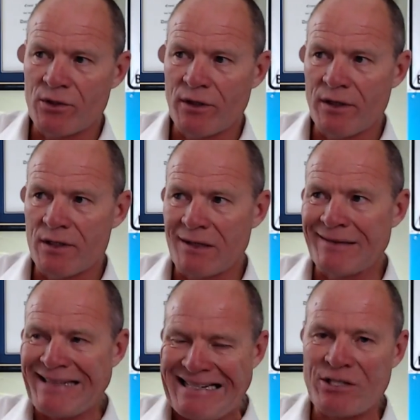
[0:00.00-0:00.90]
areas
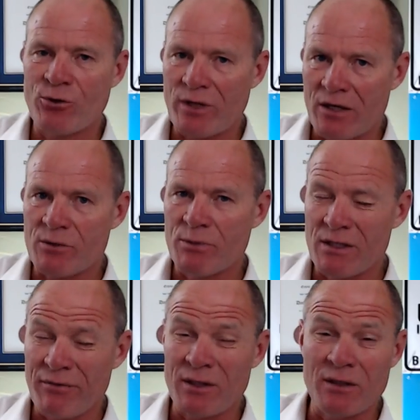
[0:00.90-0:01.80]
unless you're there
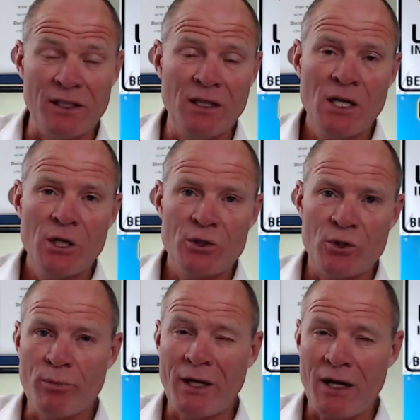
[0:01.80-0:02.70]
specifically to
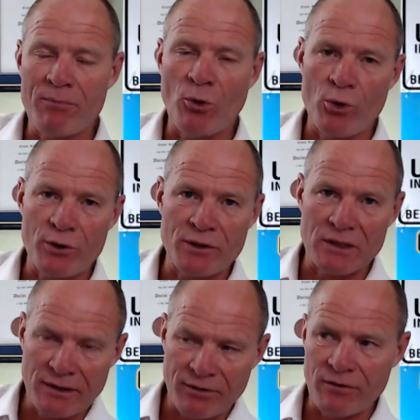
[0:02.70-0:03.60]
pick up or deliver.